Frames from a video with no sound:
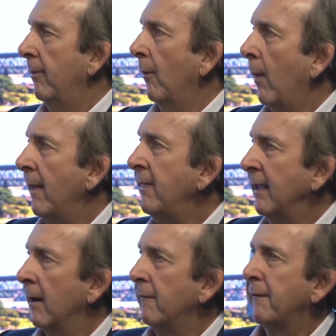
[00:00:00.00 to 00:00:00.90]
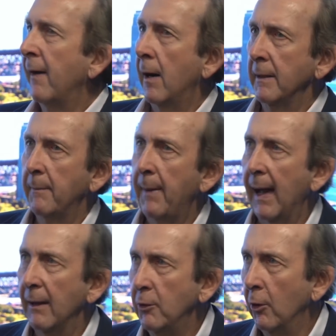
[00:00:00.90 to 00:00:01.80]
one thing I find
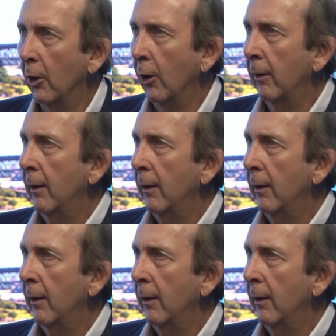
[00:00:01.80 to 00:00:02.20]
about your